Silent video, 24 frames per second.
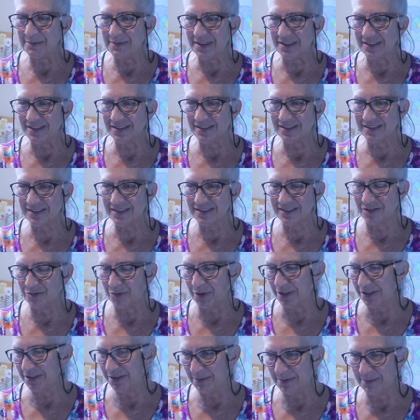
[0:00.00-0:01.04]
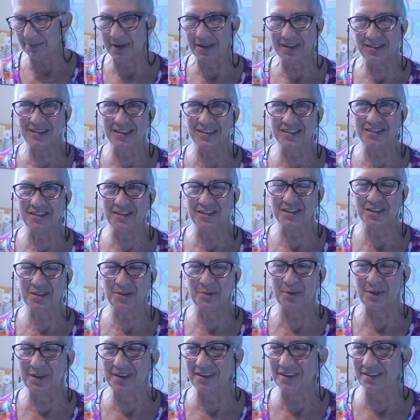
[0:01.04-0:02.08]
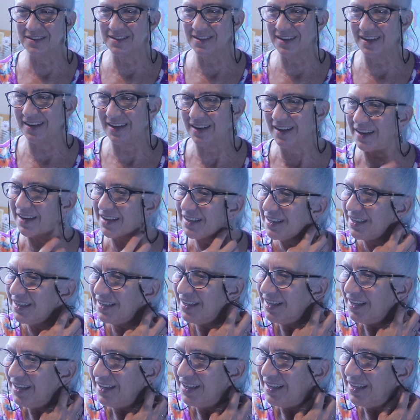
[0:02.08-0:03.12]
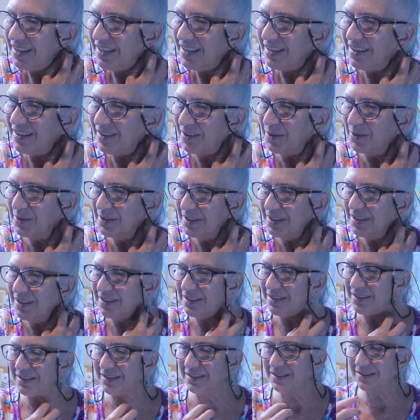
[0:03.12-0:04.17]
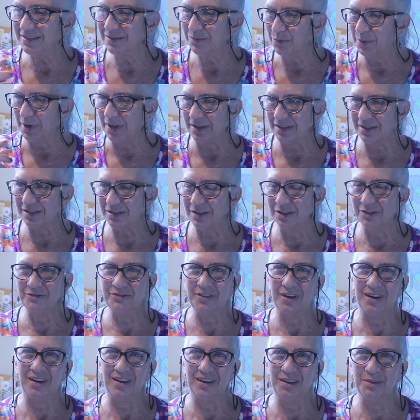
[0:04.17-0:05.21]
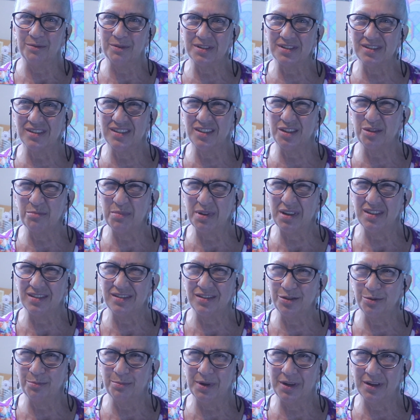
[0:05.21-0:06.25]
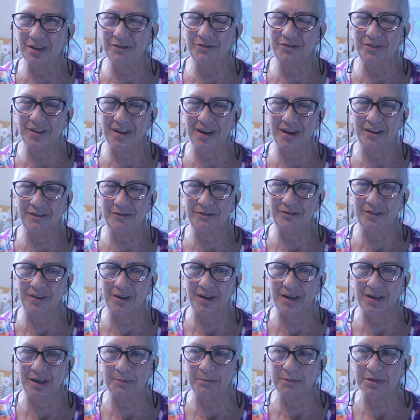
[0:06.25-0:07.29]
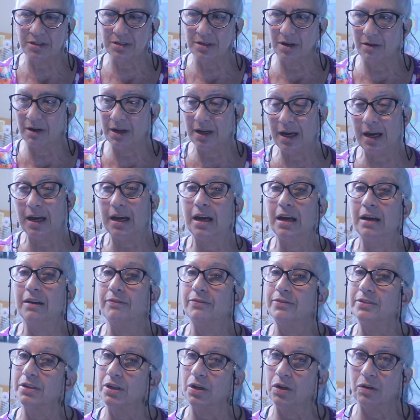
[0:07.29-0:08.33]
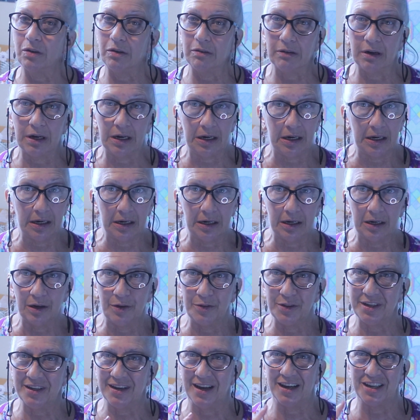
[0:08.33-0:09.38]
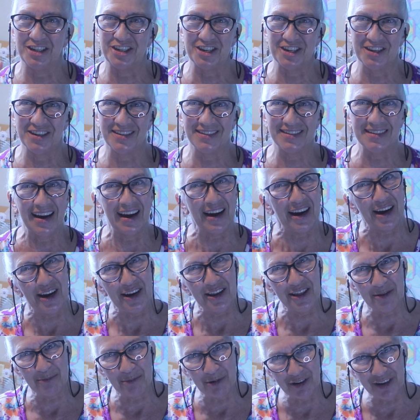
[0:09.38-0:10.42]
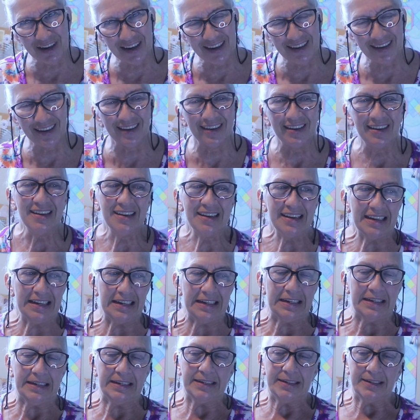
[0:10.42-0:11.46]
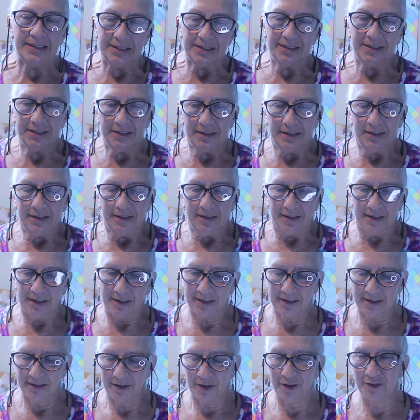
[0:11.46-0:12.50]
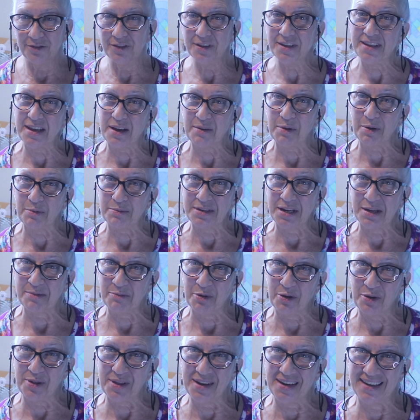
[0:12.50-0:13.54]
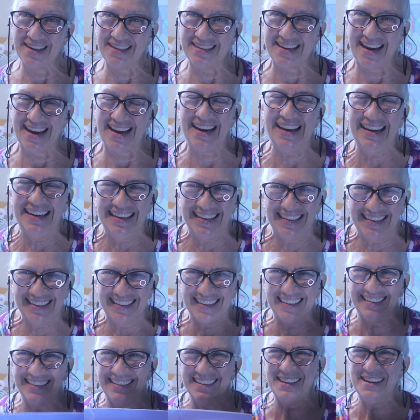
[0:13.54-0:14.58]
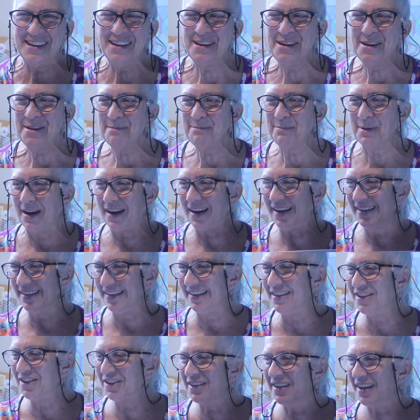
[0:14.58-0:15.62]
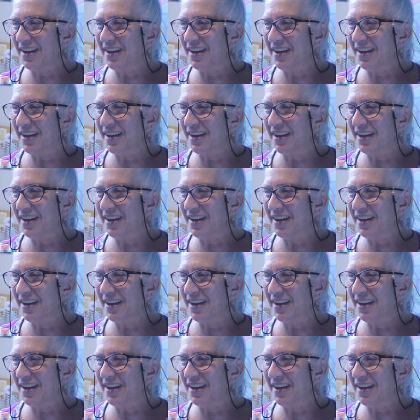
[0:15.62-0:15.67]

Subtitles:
is going to be my sister's quilt, and it only went so far. It was a little bit too big for that frame, so I have to go around the edges on the Bernina. Hopefully that won't take more than a day. But in either